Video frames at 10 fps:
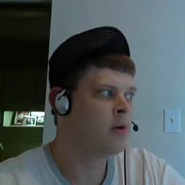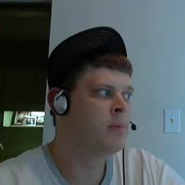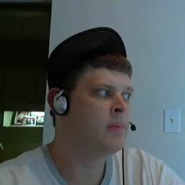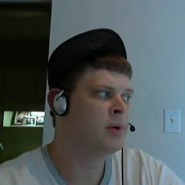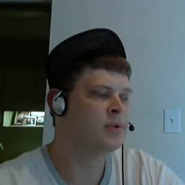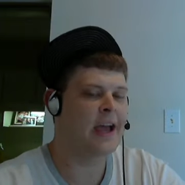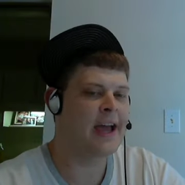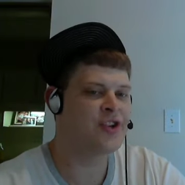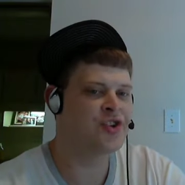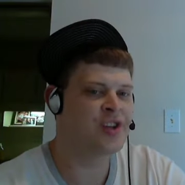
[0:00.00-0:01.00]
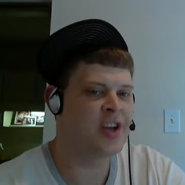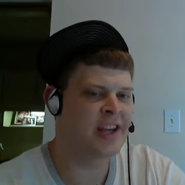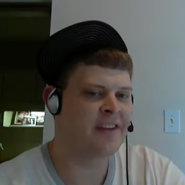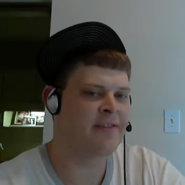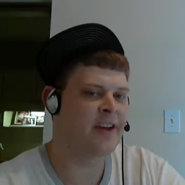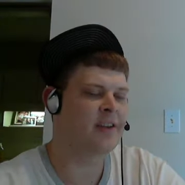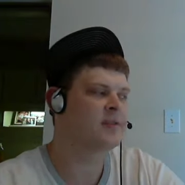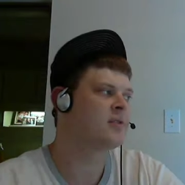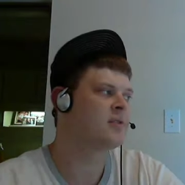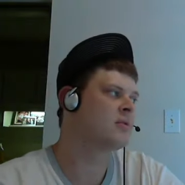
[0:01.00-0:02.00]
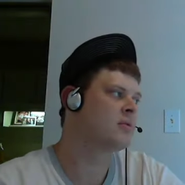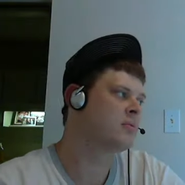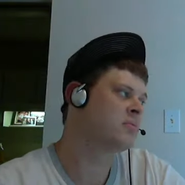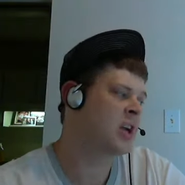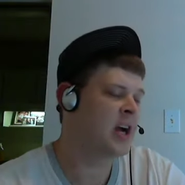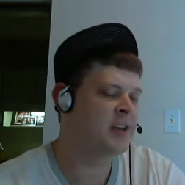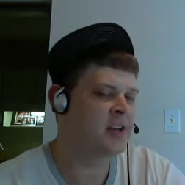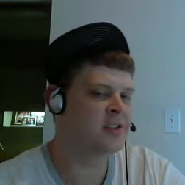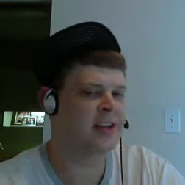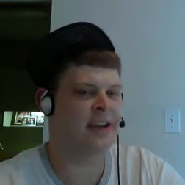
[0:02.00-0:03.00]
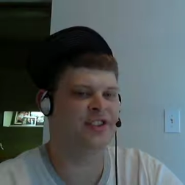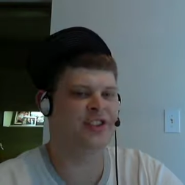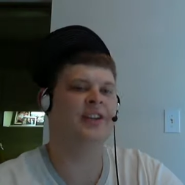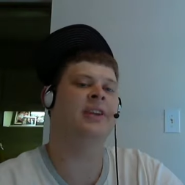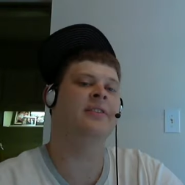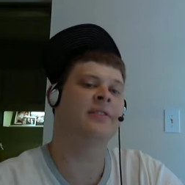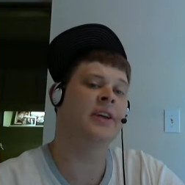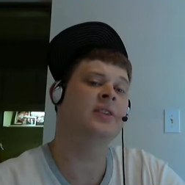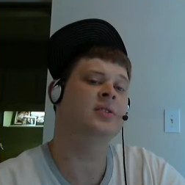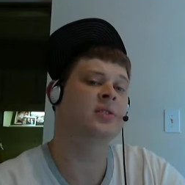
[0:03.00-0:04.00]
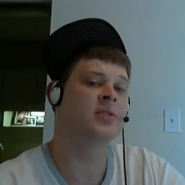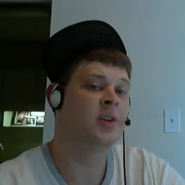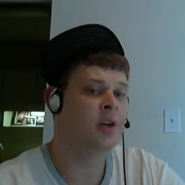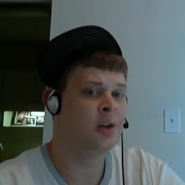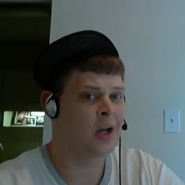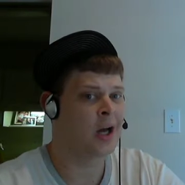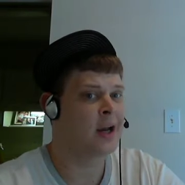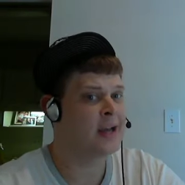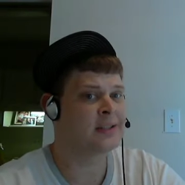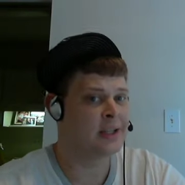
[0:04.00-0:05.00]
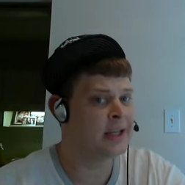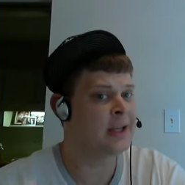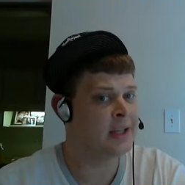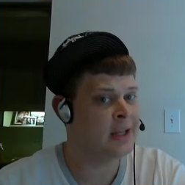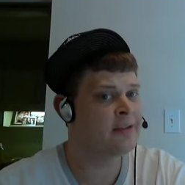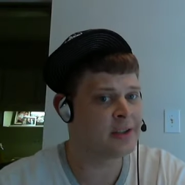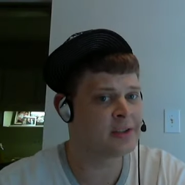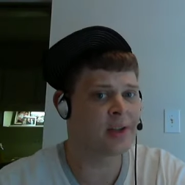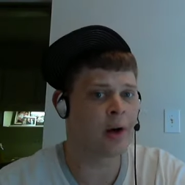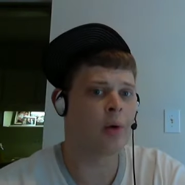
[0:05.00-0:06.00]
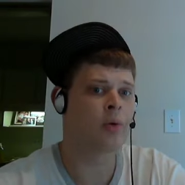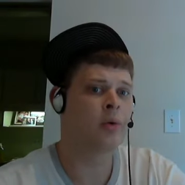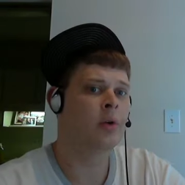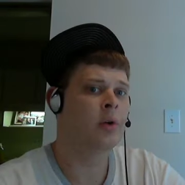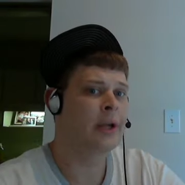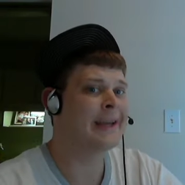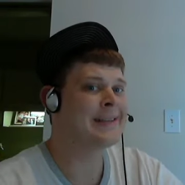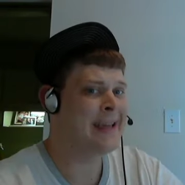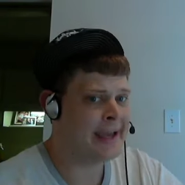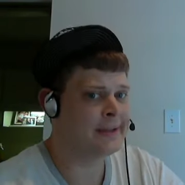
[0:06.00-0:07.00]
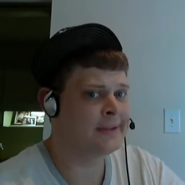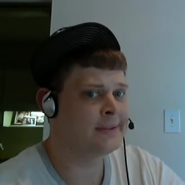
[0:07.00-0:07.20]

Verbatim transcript: Mabuza had shit defense Khan doesn't have shit defense. Khan has a leaky defense, though. He gets hit.